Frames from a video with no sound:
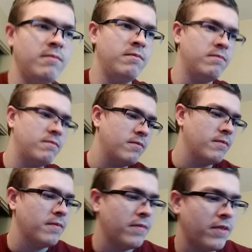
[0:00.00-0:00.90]
and
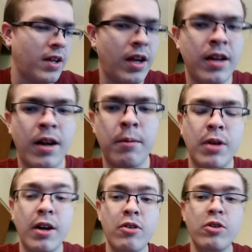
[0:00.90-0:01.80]
I'm
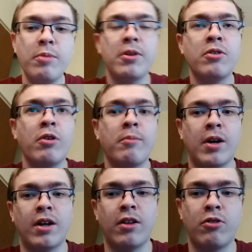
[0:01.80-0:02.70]
not going to be doing
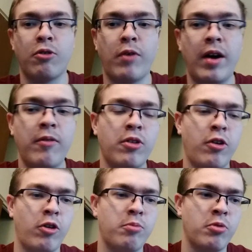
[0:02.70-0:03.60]
my Survivor
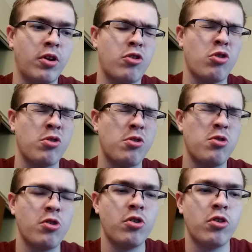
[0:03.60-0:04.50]
Series predictions
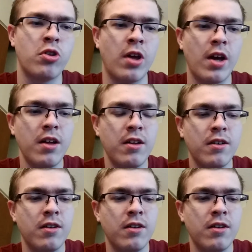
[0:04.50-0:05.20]
just yet.